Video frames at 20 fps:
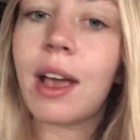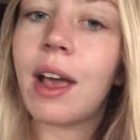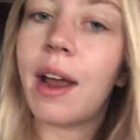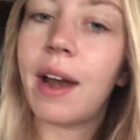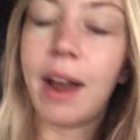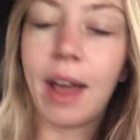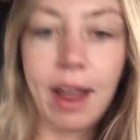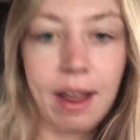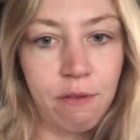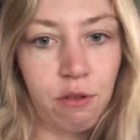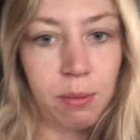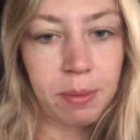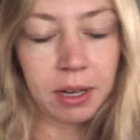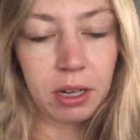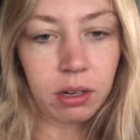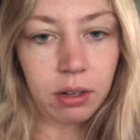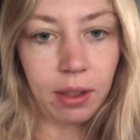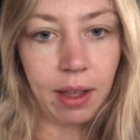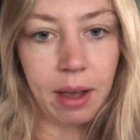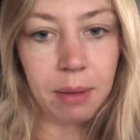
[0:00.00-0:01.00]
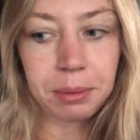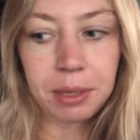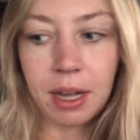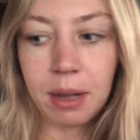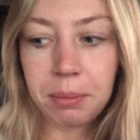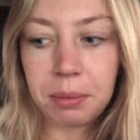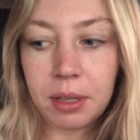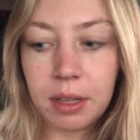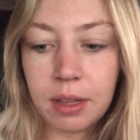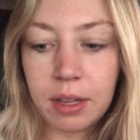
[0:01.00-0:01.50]
And I have a bigger
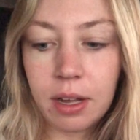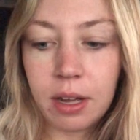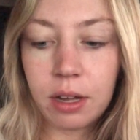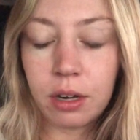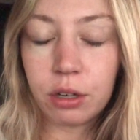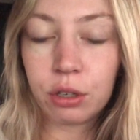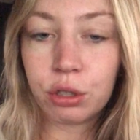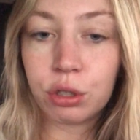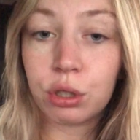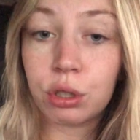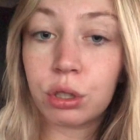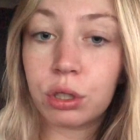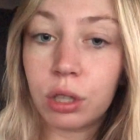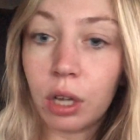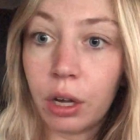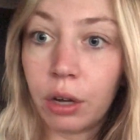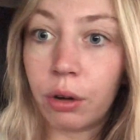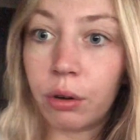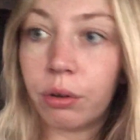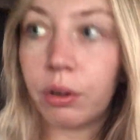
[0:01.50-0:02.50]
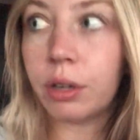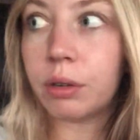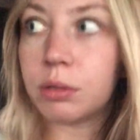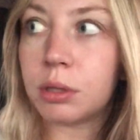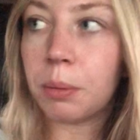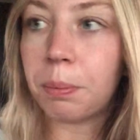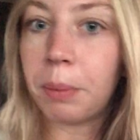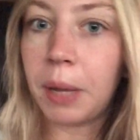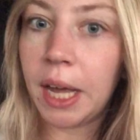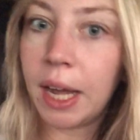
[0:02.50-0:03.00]
laptop than that. So it
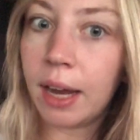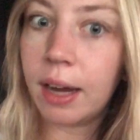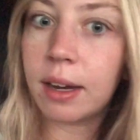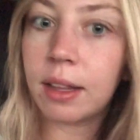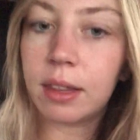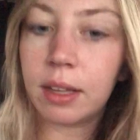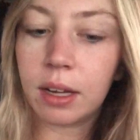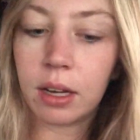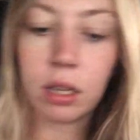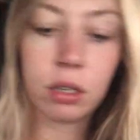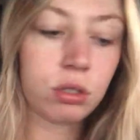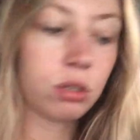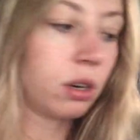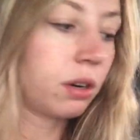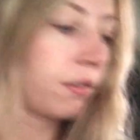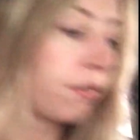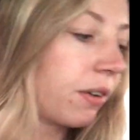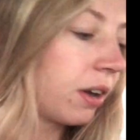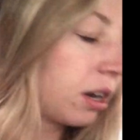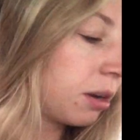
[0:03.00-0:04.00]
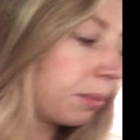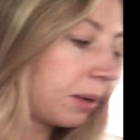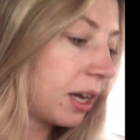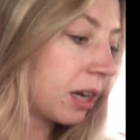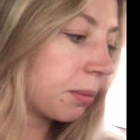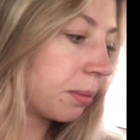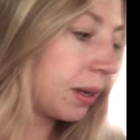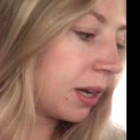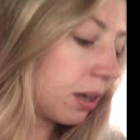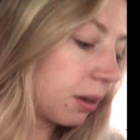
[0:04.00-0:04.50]
was a pain in the ass trying to find a
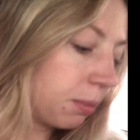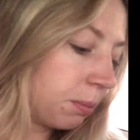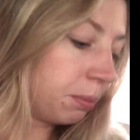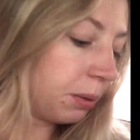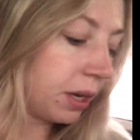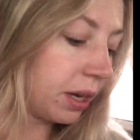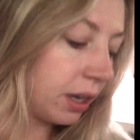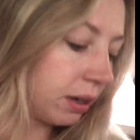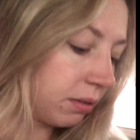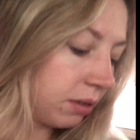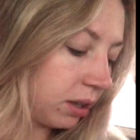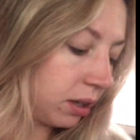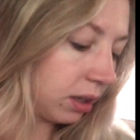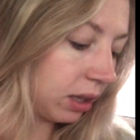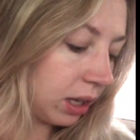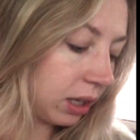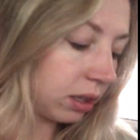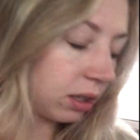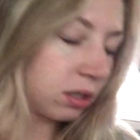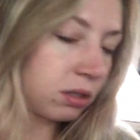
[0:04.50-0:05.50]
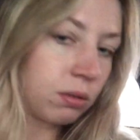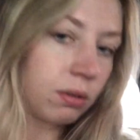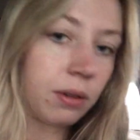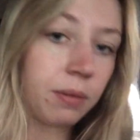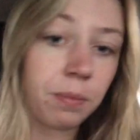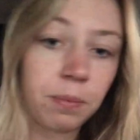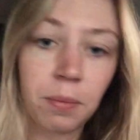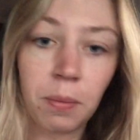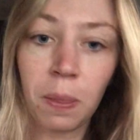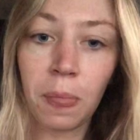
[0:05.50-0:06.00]
backpack. But I really like this
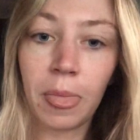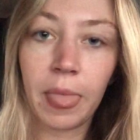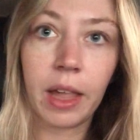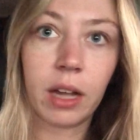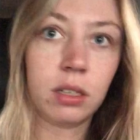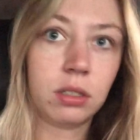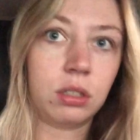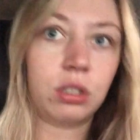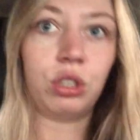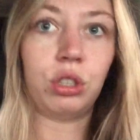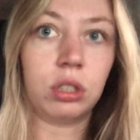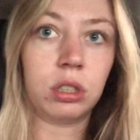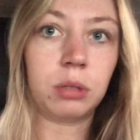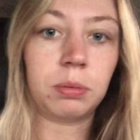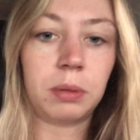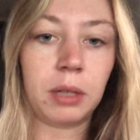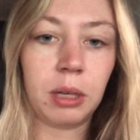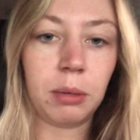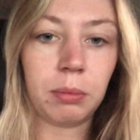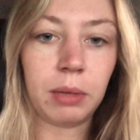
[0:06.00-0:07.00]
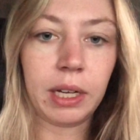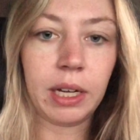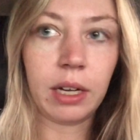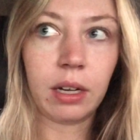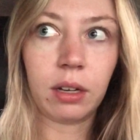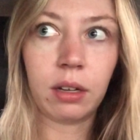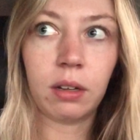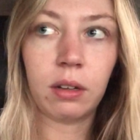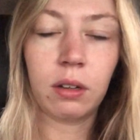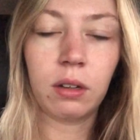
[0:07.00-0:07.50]
one. It's just plain
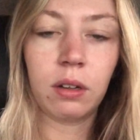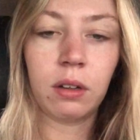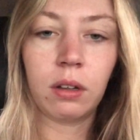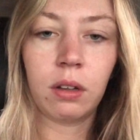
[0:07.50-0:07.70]
black.